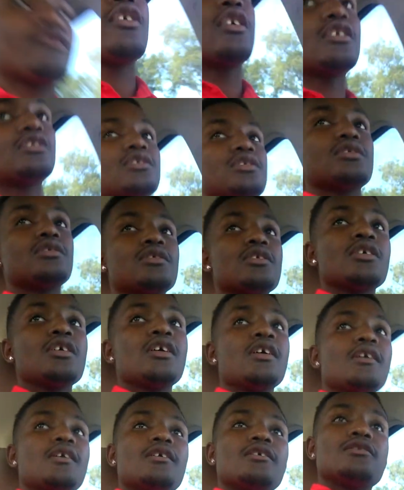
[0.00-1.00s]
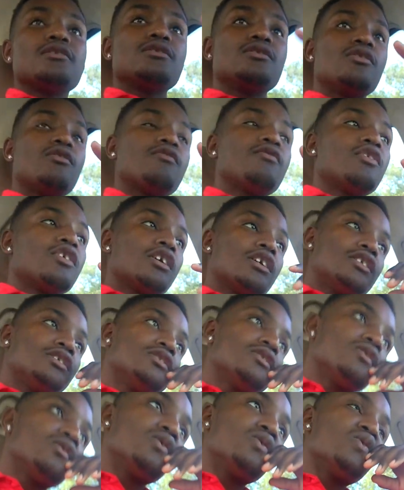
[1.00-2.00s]
forget to don't forget
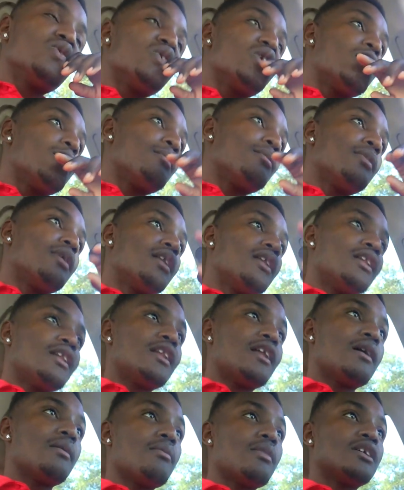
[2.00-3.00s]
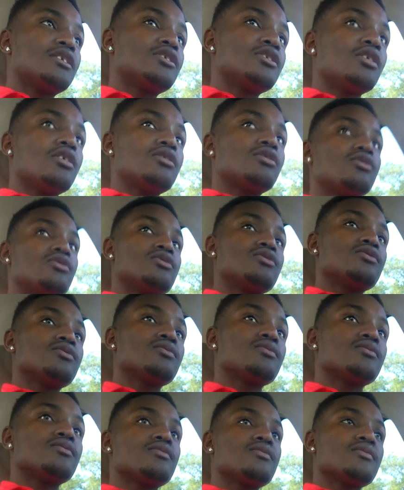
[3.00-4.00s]
to um like my channel,
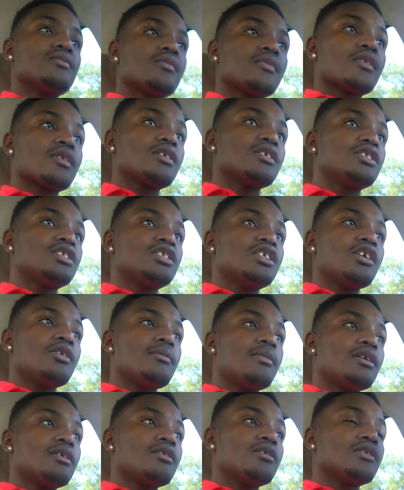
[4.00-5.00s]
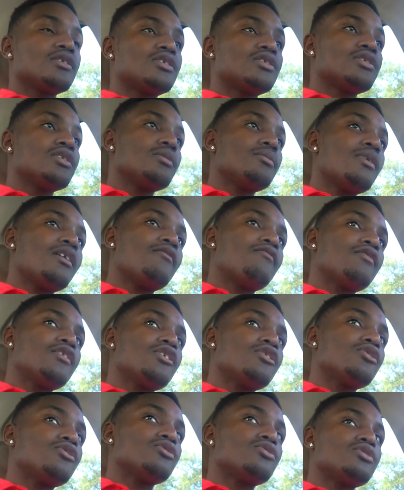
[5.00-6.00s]
share my share my
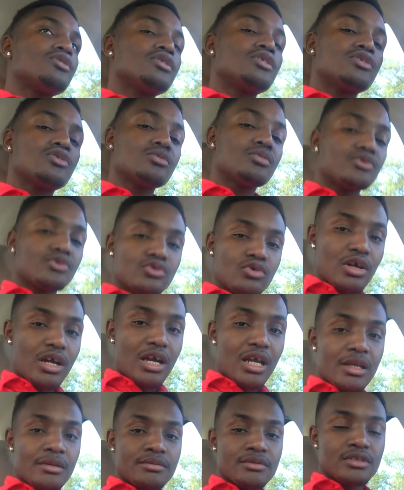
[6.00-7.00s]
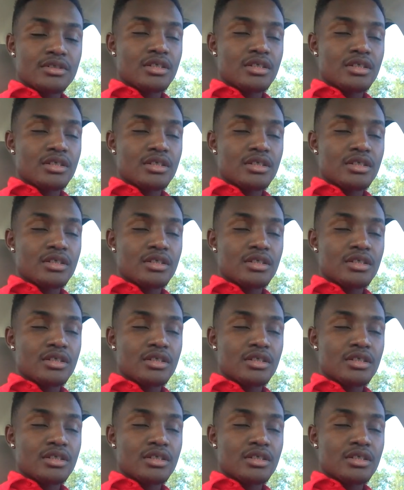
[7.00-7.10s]
videos, subscribe.